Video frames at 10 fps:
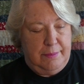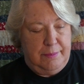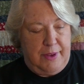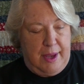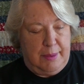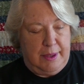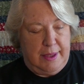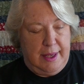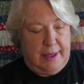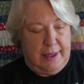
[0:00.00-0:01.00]
Fabric
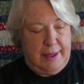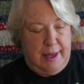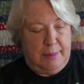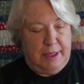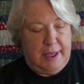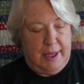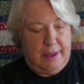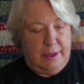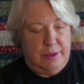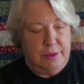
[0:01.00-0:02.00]
can now be
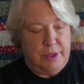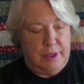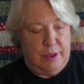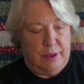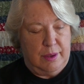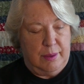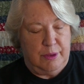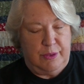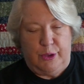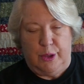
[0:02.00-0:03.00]
cut using your
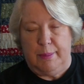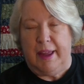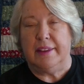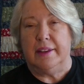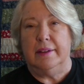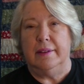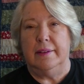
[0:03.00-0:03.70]
preferred method,